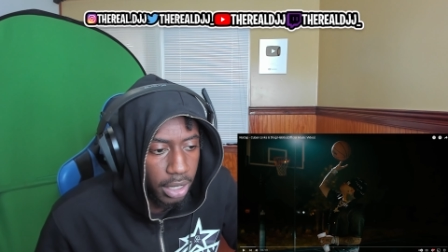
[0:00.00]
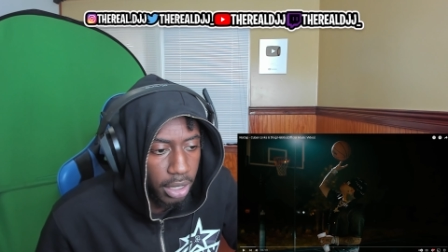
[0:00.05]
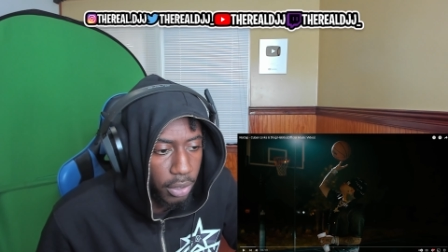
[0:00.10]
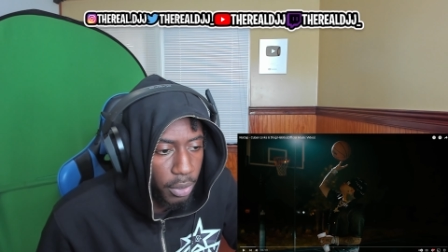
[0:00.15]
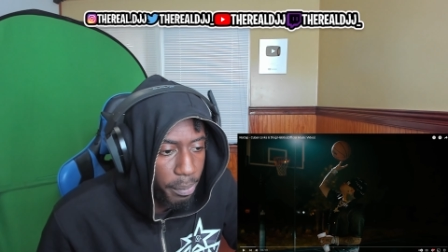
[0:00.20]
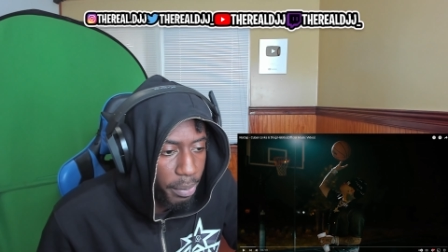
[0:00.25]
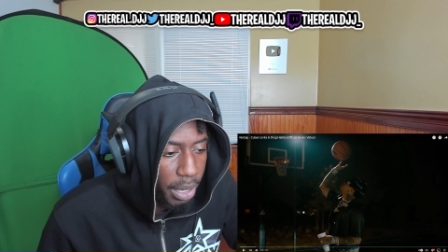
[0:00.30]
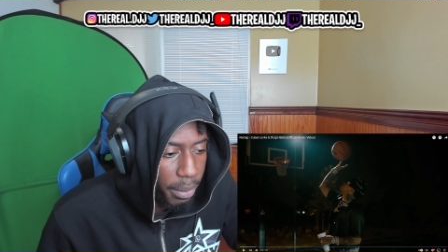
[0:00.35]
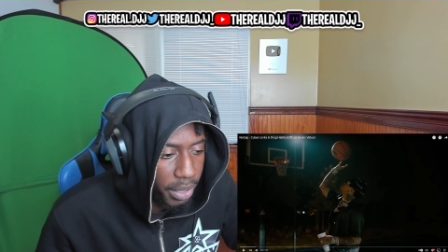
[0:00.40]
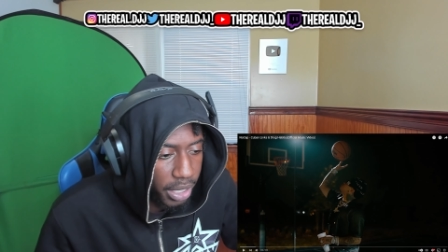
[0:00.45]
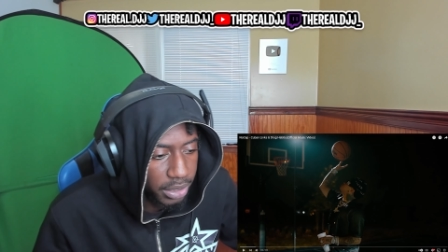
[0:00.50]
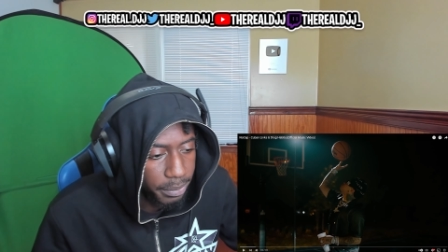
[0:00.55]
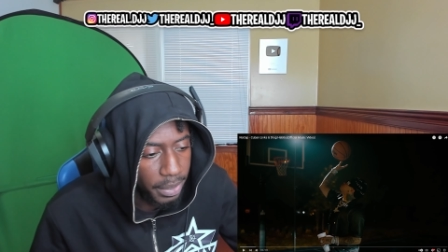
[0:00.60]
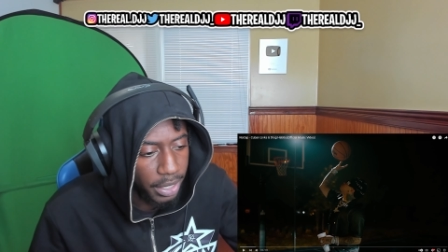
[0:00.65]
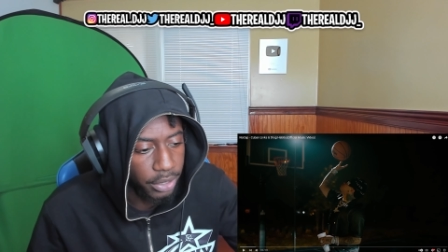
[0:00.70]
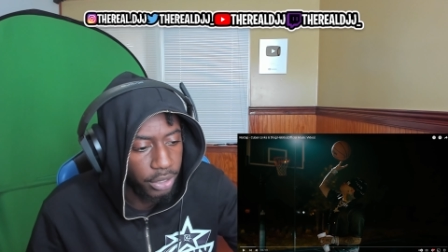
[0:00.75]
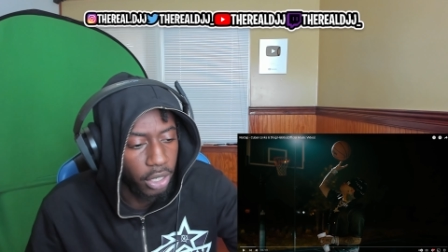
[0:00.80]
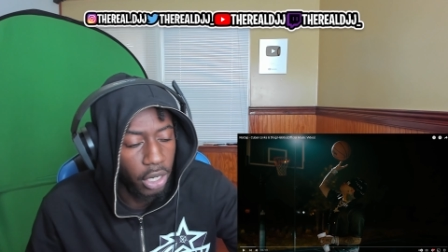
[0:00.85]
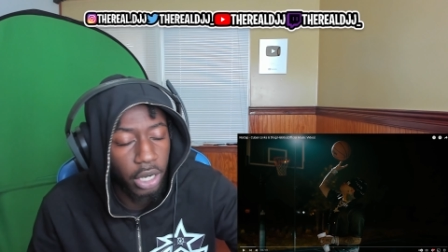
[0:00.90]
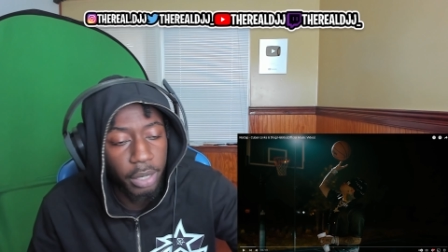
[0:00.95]
Lil Poppa, that's
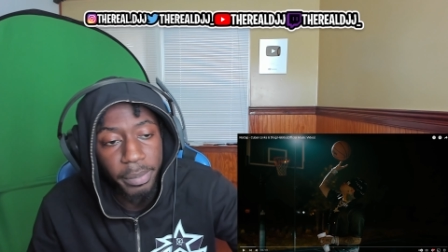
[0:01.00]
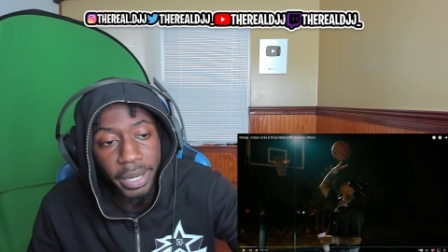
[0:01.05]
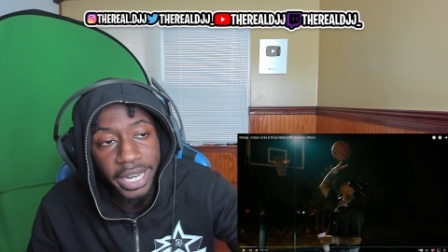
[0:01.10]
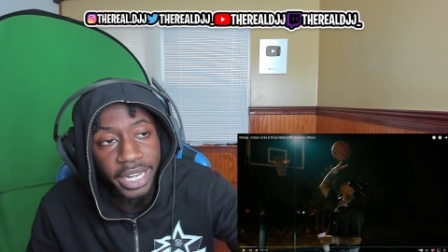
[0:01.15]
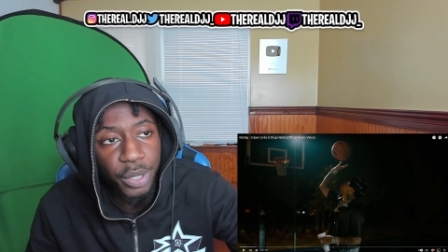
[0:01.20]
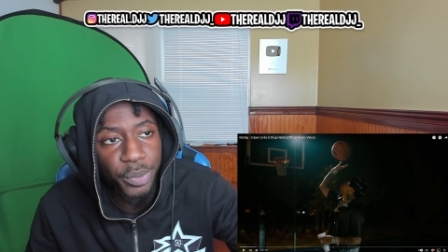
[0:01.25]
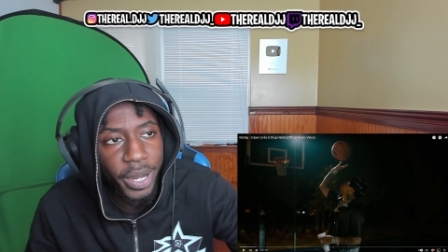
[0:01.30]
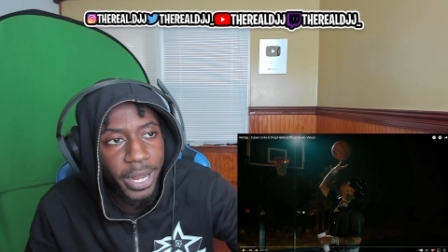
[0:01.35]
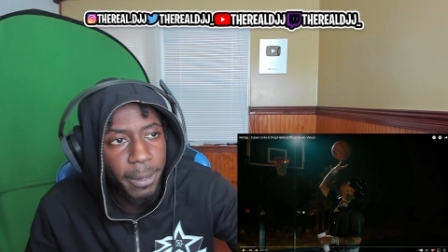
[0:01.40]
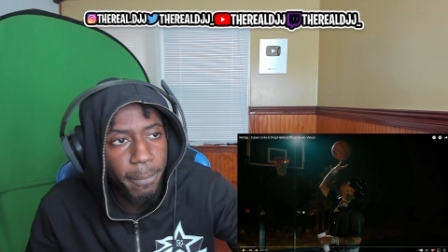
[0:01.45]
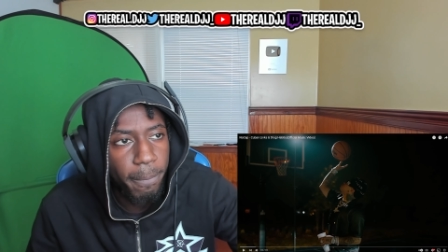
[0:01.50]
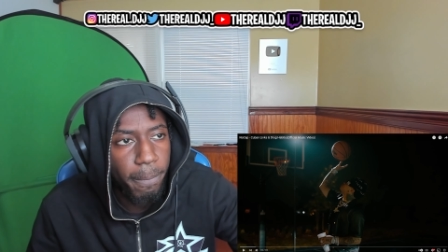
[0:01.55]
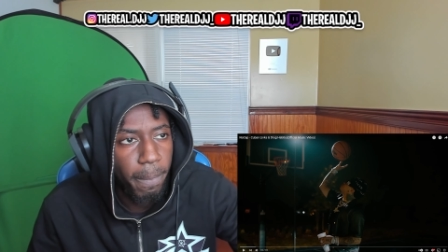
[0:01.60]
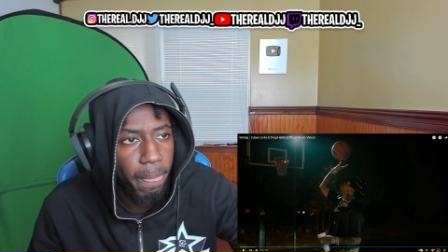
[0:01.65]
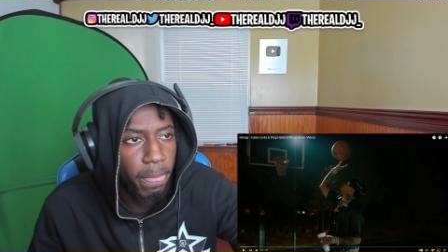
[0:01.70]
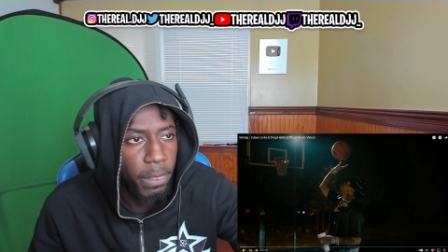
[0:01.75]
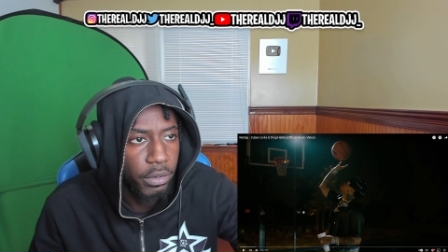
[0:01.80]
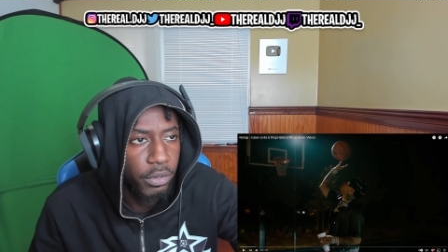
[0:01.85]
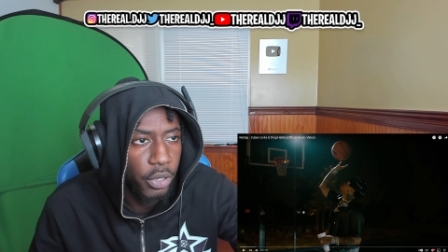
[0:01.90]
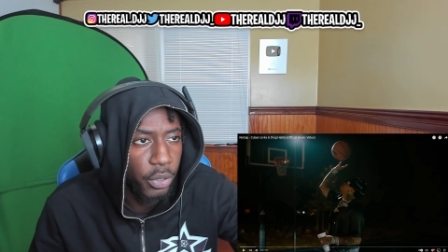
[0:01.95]
my dog. But anyway,
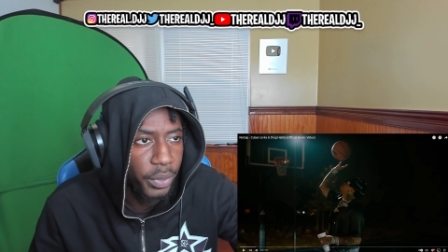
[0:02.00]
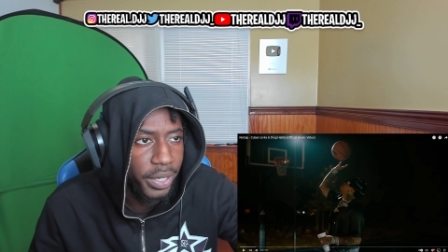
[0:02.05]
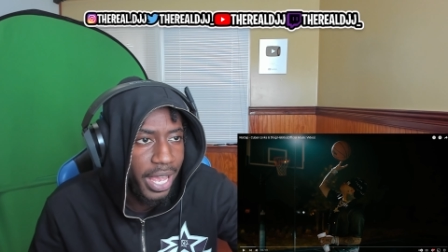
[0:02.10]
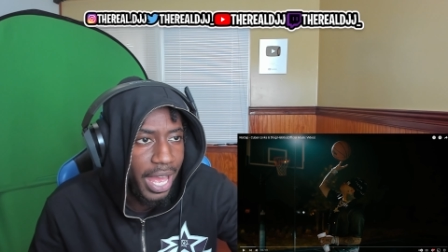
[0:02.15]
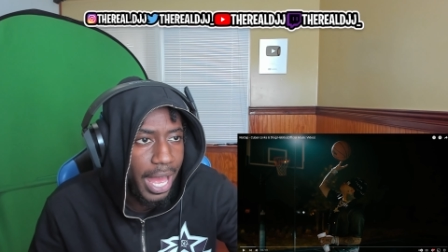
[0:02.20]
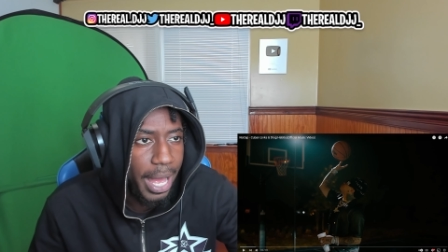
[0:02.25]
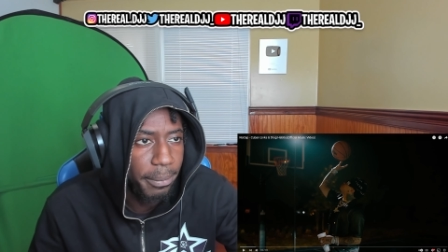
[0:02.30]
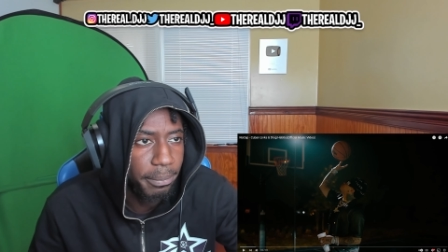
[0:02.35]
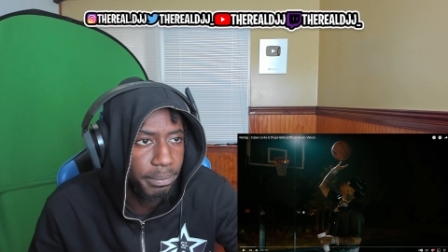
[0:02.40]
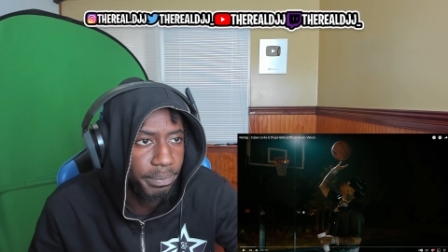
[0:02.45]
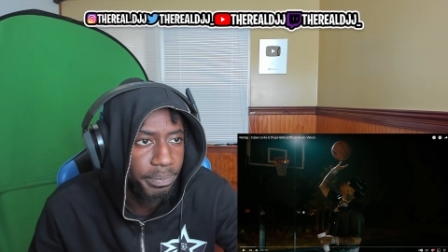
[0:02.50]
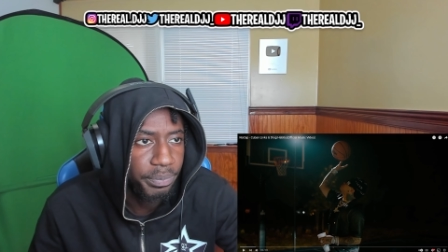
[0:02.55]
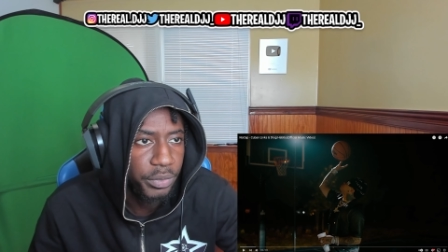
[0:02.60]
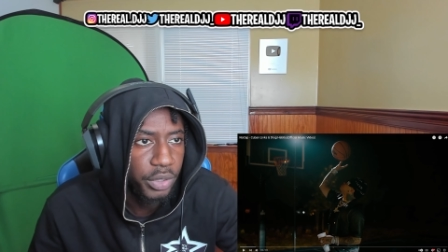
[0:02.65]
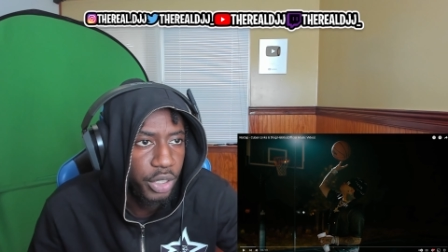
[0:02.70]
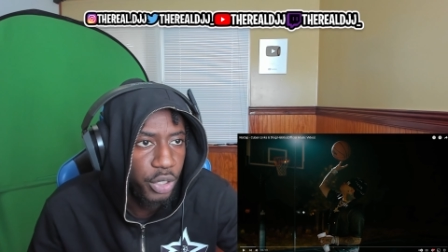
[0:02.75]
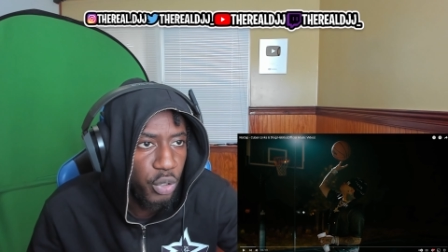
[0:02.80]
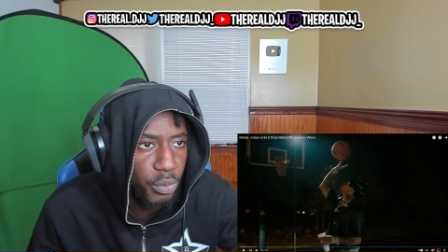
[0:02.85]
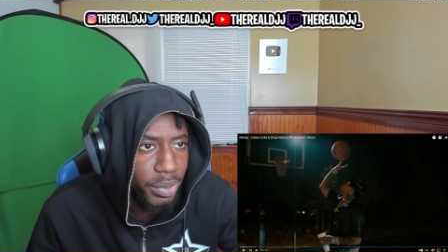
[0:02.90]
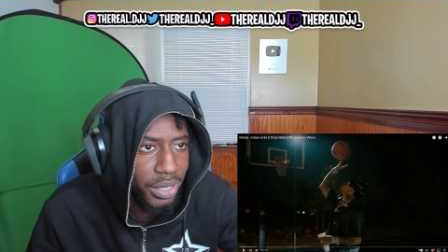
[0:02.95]
no cap,
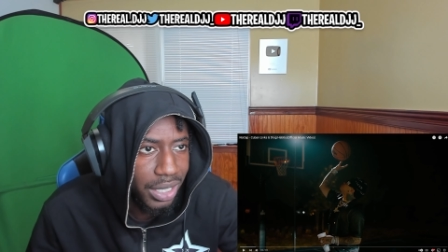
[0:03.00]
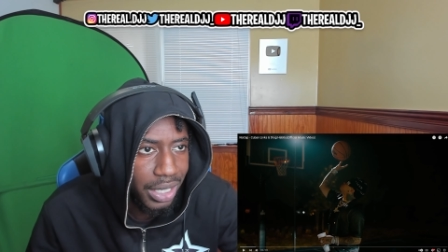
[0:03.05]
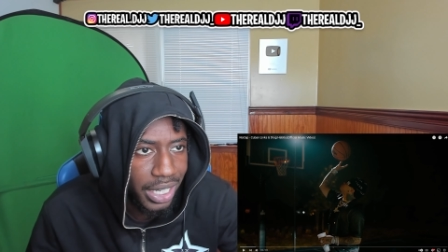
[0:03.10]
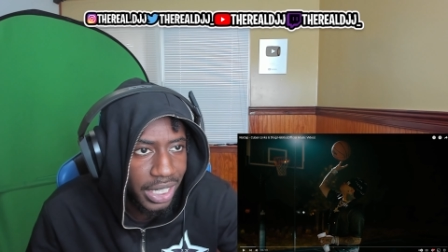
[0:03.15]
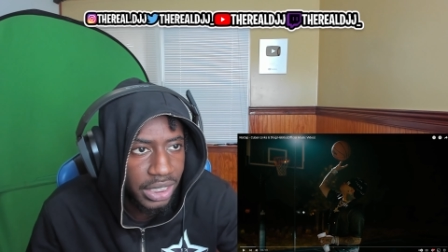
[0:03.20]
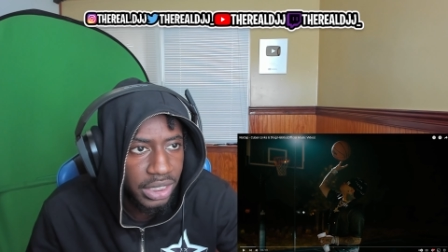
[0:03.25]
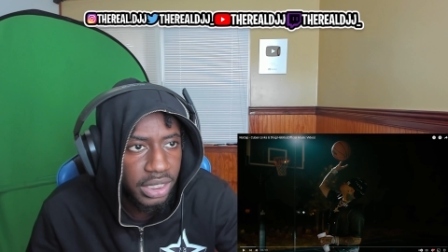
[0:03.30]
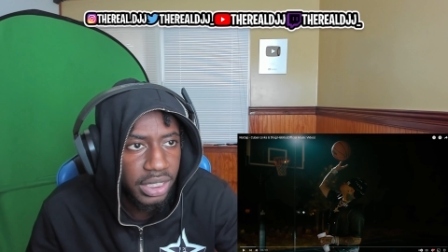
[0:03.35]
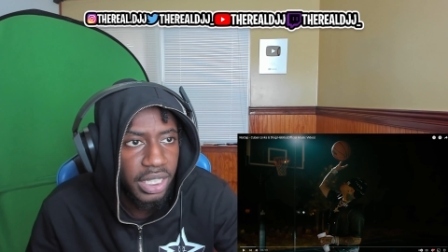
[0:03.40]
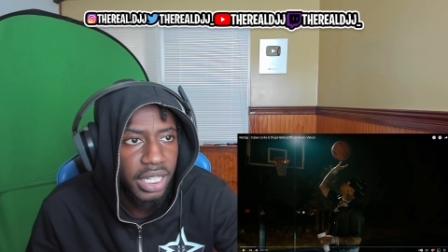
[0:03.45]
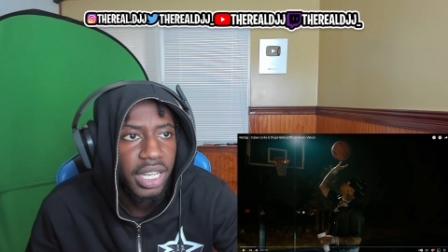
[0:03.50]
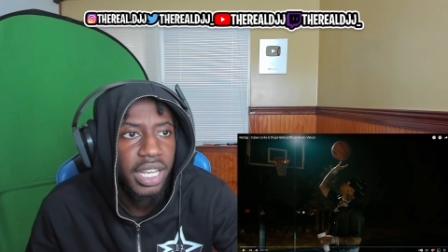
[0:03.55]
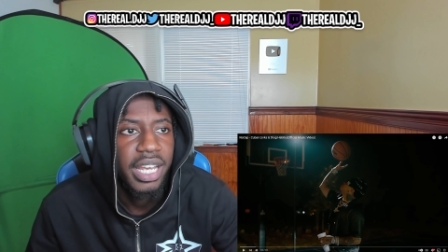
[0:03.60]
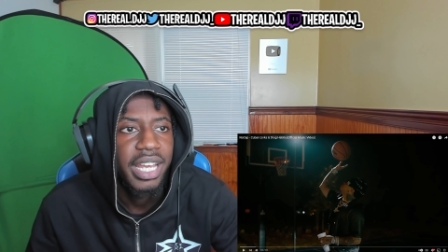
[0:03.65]
Cuban links,